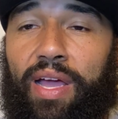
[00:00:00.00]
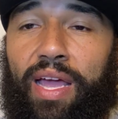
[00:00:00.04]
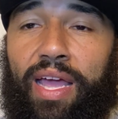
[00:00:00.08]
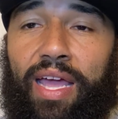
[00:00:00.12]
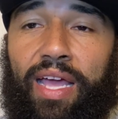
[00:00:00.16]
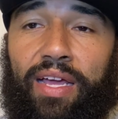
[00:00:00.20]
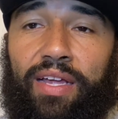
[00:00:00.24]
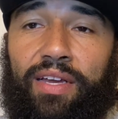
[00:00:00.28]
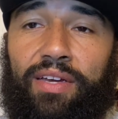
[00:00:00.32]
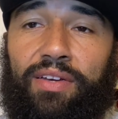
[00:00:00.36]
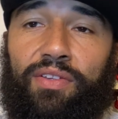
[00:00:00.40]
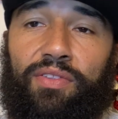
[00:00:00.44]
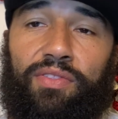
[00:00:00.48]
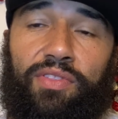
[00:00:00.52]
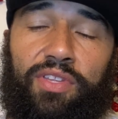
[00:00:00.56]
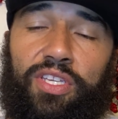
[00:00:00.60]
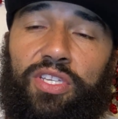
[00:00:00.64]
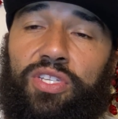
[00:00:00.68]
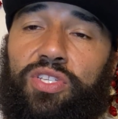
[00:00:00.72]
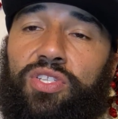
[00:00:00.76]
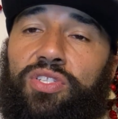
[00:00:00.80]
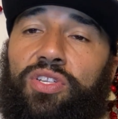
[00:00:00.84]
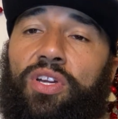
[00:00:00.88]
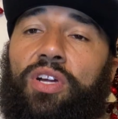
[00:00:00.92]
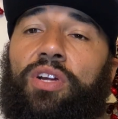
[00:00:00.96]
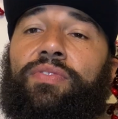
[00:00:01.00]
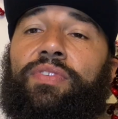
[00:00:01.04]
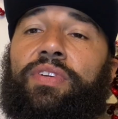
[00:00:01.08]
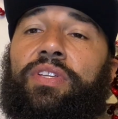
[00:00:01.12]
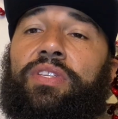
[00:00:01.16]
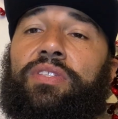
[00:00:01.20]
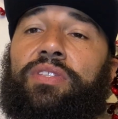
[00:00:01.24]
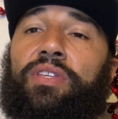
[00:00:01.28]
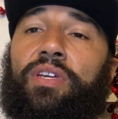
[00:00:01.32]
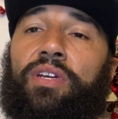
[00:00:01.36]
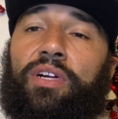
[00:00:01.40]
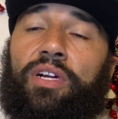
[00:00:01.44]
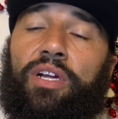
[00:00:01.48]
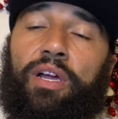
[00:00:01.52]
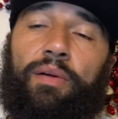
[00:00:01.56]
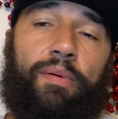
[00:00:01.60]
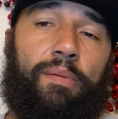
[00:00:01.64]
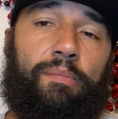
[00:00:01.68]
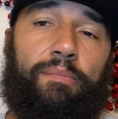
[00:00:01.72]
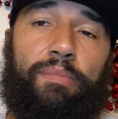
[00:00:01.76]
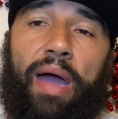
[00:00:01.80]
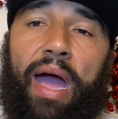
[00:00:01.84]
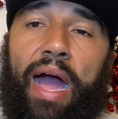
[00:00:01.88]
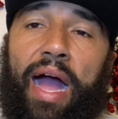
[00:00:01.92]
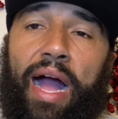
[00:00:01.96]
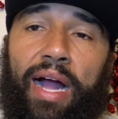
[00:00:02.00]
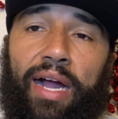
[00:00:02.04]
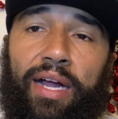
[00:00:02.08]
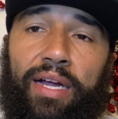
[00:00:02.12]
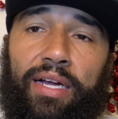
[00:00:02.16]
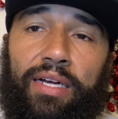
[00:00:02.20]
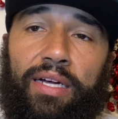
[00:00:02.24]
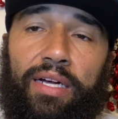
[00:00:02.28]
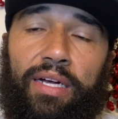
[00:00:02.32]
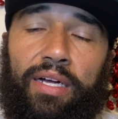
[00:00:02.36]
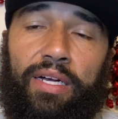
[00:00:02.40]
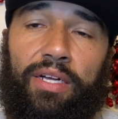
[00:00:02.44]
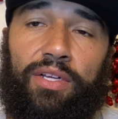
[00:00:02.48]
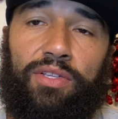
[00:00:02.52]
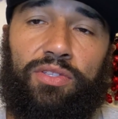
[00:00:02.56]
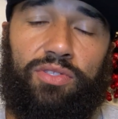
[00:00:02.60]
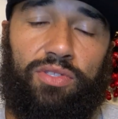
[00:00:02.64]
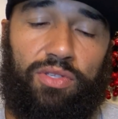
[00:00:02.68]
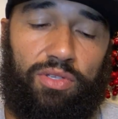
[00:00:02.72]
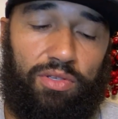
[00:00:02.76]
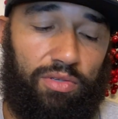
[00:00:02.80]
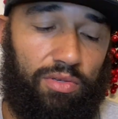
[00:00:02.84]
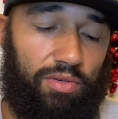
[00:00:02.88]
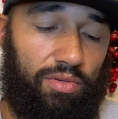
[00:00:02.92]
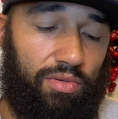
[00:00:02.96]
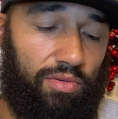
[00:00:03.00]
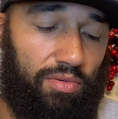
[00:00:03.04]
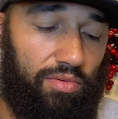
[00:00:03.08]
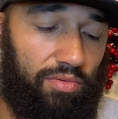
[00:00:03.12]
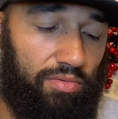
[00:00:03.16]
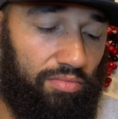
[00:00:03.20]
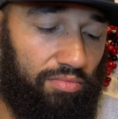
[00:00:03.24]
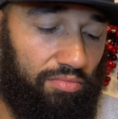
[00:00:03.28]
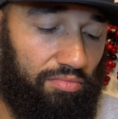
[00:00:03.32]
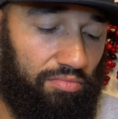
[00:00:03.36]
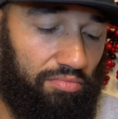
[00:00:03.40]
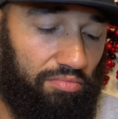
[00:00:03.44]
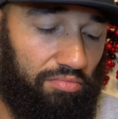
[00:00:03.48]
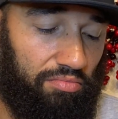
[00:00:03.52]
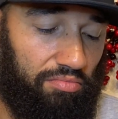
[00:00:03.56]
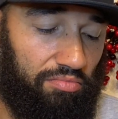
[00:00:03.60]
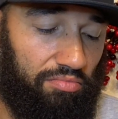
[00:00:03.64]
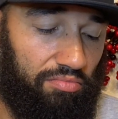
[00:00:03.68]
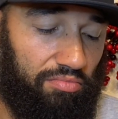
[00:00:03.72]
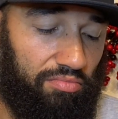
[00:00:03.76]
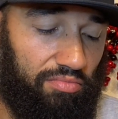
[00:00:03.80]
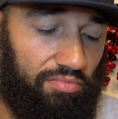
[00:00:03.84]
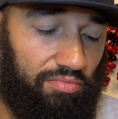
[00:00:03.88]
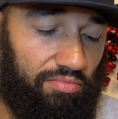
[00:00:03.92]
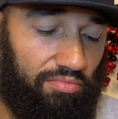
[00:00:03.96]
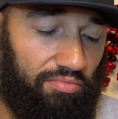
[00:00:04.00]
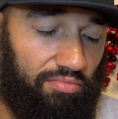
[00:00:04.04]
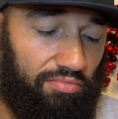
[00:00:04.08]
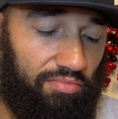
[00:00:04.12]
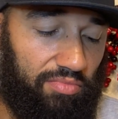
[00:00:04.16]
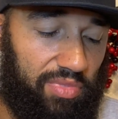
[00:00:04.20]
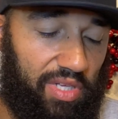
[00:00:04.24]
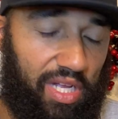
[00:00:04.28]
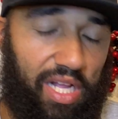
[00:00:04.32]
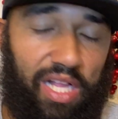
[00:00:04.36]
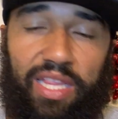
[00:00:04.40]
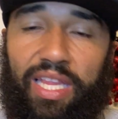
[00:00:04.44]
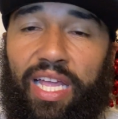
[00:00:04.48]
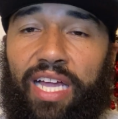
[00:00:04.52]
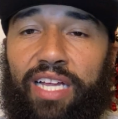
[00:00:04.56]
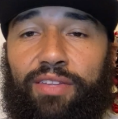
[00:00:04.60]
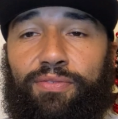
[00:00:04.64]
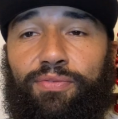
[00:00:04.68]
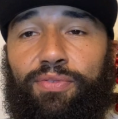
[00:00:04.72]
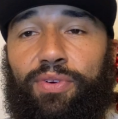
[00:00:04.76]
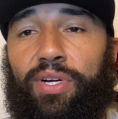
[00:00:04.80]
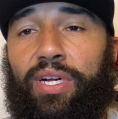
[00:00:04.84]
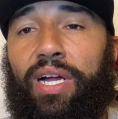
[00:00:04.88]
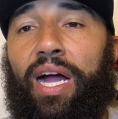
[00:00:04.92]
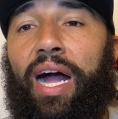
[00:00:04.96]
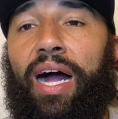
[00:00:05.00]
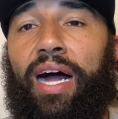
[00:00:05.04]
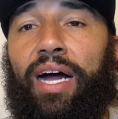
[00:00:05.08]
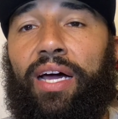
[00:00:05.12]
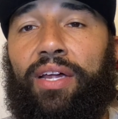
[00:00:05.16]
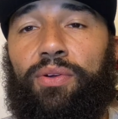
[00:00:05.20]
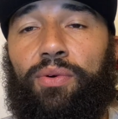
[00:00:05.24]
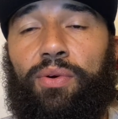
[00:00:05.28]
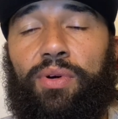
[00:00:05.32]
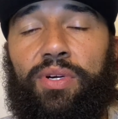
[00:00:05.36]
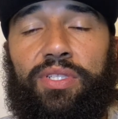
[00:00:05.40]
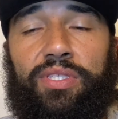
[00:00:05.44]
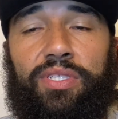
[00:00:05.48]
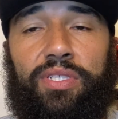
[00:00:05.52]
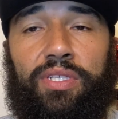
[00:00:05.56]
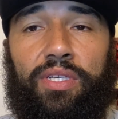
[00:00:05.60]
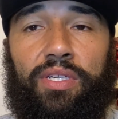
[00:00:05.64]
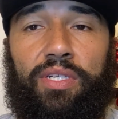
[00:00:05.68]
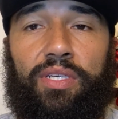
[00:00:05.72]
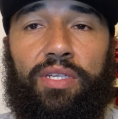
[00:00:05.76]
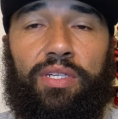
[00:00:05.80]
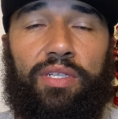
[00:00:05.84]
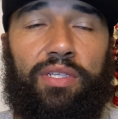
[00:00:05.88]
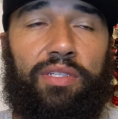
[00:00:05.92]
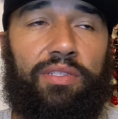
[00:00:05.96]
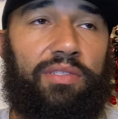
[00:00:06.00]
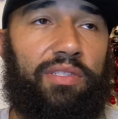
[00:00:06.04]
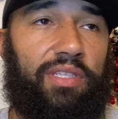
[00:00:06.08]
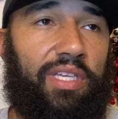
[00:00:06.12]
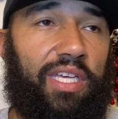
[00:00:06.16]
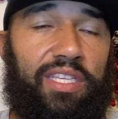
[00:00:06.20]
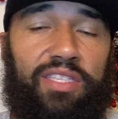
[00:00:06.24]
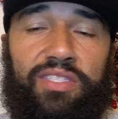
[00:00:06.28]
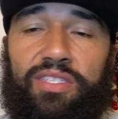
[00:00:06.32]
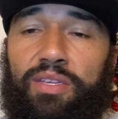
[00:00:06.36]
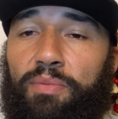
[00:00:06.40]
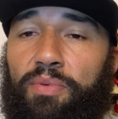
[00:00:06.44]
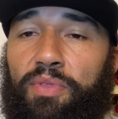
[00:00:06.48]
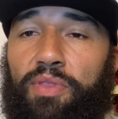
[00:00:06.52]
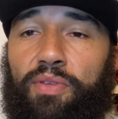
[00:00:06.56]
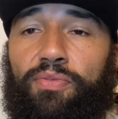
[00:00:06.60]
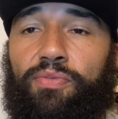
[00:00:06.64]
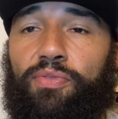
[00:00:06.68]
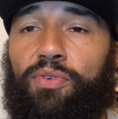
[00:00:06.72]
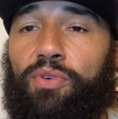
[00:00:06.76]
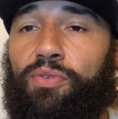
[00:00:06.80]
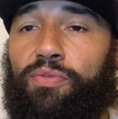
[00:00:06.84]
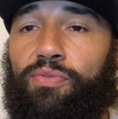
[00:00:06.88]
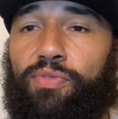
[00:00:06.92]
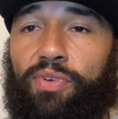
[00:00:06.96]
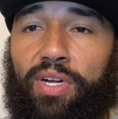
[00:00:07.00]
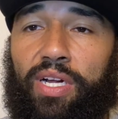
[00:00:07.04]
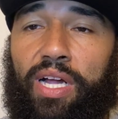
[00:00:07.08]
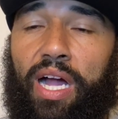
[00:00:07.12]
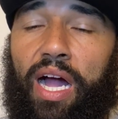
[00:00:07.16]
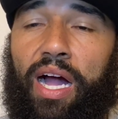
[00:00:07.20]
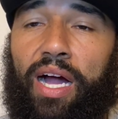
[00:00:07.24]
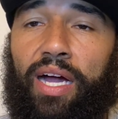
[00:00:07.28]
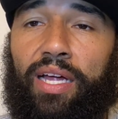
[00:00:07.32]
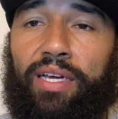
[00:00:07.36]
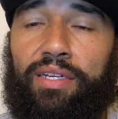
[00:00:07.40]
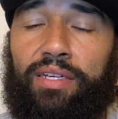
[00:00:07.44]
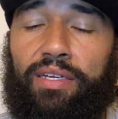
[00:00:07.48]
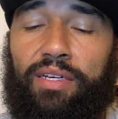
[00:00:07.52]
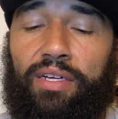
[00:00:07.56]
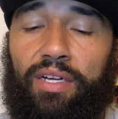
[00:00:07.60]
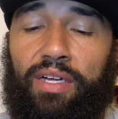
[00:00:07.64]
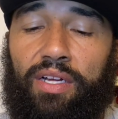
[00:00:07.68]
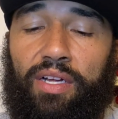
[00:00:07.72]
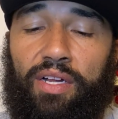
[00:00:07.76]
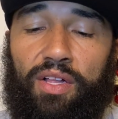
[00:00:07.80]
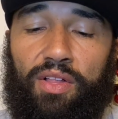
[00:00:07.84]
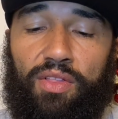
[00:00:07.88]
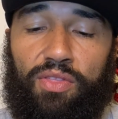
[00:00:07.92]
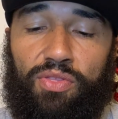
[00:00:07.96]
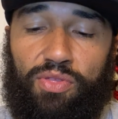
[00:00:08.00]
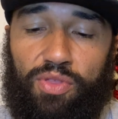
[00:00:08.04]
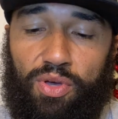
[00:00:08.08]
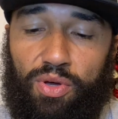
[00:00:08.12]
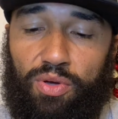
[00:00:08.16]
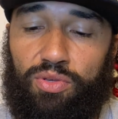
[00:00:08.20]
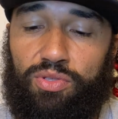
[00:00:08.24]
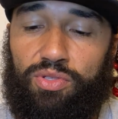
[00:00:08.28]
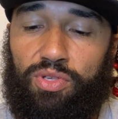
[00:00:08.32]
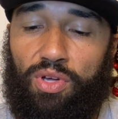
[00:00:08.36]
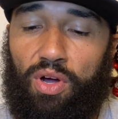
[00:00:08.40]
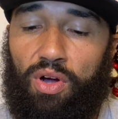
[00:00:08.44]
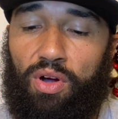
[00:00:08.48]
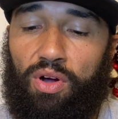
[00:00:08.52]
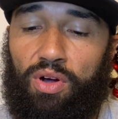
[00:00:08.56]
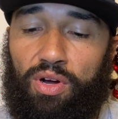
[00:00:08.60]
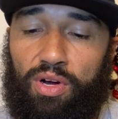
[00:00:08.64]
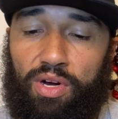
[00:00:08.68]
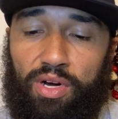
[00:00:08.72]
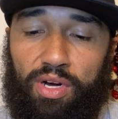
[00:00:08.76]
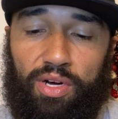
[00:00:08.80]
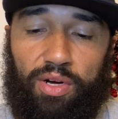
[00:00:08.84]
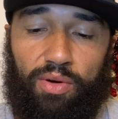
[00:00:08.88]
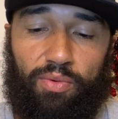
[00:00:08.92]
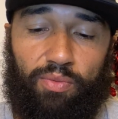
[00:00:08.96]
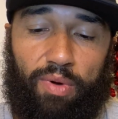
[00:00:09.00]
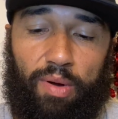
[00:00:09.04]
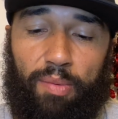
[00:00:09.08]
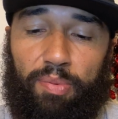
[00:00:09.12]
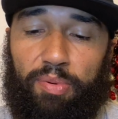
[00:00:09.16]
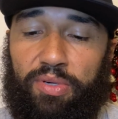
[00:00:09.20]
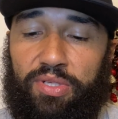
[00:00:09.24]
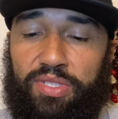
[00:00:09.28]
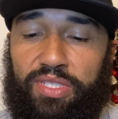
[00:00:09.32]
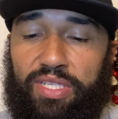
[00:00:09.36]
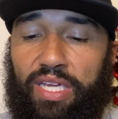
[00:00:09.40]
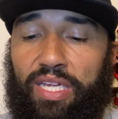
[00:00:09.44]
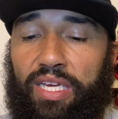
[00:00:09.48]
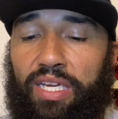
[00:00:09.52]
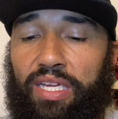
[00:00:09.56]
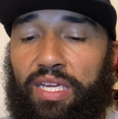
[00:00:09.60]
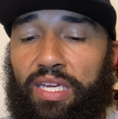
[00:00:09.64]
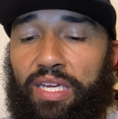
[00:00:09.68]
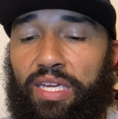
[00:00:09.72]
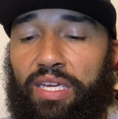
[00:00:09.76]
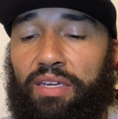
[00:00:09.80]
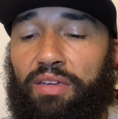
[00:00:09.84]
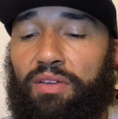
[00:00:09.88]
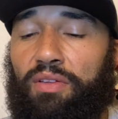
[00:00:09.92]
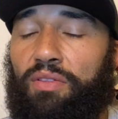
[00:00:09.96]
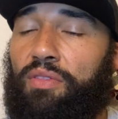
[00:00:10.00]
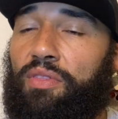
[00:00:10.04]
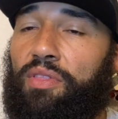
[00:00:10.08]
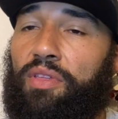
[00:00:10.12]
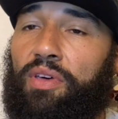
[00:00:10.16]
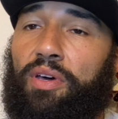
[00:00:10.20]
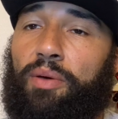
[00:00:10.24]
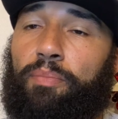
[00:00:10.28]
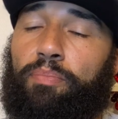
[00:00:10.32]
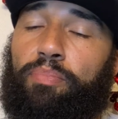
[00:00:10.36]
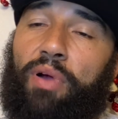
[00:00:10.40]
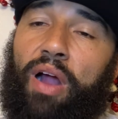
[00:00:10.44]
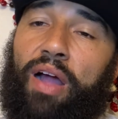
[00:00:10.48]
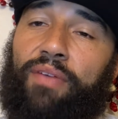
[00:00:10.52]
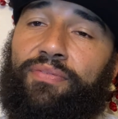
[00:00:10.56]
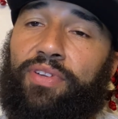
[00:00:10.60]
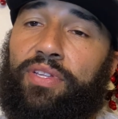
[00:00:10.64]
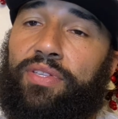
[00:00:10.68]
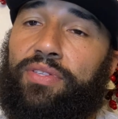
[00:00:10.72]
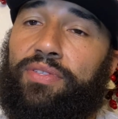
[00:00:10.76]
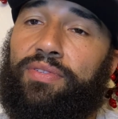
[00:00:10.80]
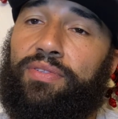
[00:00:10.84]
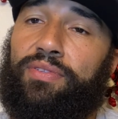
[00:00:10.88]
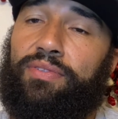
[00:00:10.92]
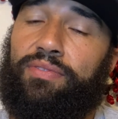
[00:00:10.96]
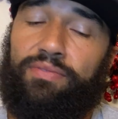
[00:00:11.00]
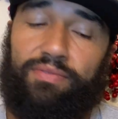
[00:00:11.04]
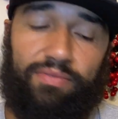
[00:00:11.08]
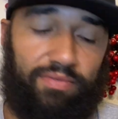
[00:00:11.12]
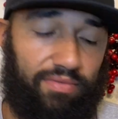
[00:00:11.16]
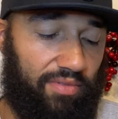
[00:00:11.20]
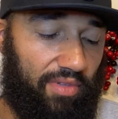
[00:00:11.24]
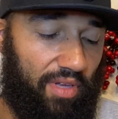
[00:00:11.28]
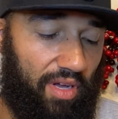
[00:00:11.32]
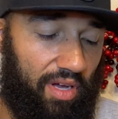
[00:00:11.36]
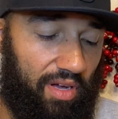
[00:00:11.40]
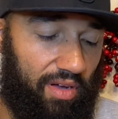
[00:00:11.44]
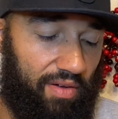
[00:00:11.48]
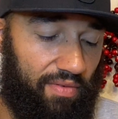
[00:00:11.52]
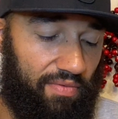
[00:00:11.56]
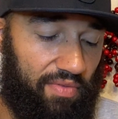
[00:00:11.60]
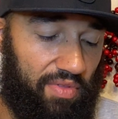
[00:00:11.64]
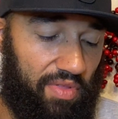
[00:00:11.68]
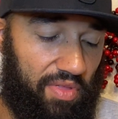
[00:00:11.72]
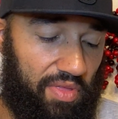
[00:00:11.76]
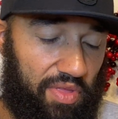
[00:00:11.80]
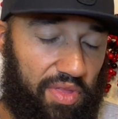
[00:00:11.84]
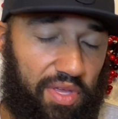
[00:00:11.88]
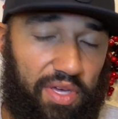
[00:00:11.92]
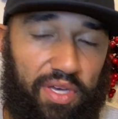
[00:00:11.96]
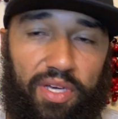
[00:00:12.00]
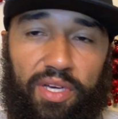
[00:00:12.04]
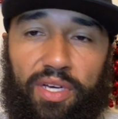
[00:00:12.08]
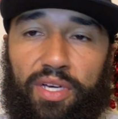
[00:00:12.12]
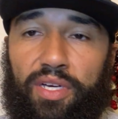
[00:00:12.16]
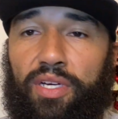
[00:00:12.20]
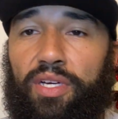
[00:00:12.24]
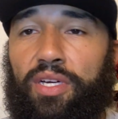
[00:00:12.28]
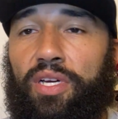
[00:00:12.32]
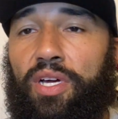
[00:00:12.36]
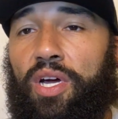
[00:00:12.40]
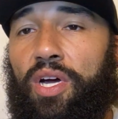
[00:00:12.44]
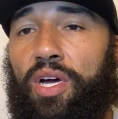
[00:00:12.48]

And these servants that are coming back to collect for God or to get some of the fruit for God, those are representing the prophets of the